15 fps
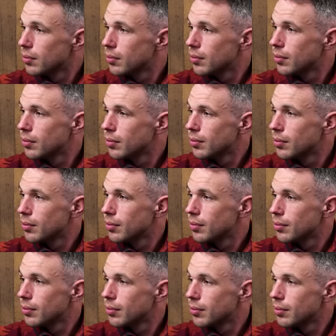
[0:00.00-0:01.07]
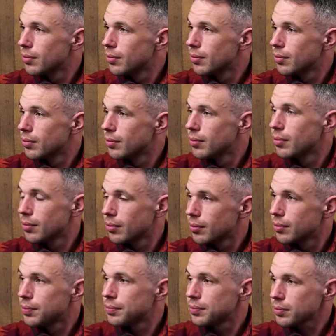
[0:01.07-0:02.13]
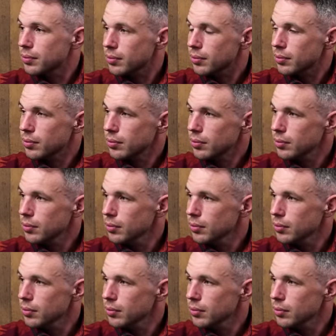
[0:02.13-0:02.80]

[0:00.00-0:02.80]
The person shown says nothing.